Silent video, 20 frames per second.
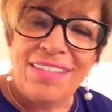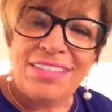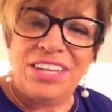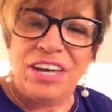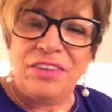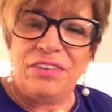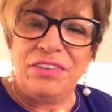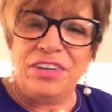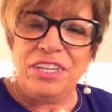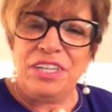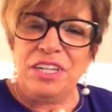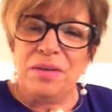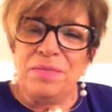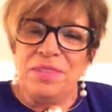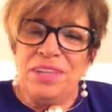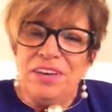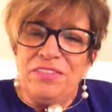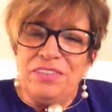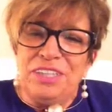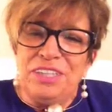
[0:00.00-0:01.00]
Loving
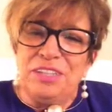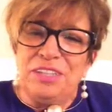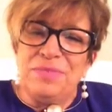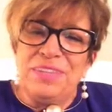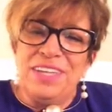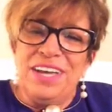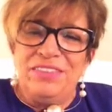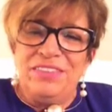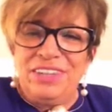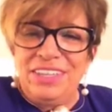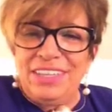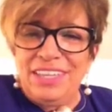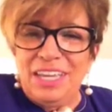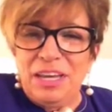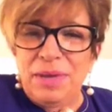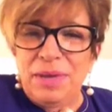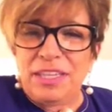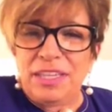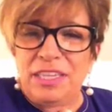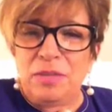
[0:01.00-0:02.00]
them, loving them, loving
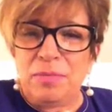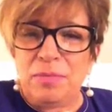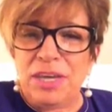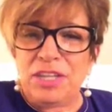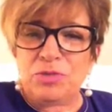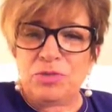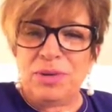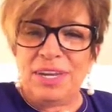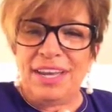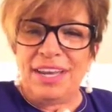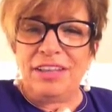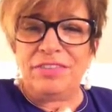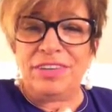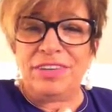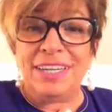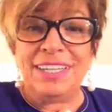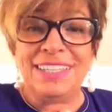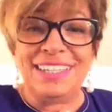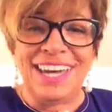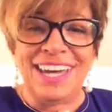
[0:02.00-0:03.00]
them, and they match my
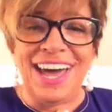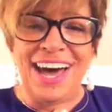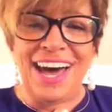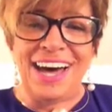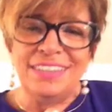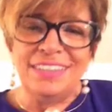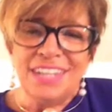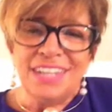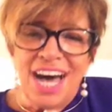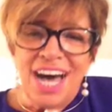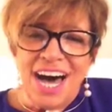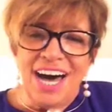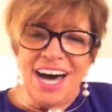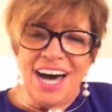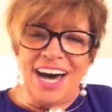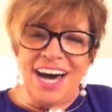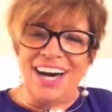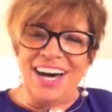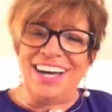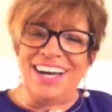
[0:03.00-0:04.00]
outfit. Yeah.
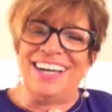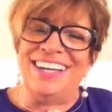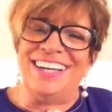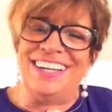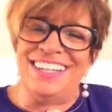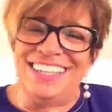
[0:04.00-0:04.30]
Uh,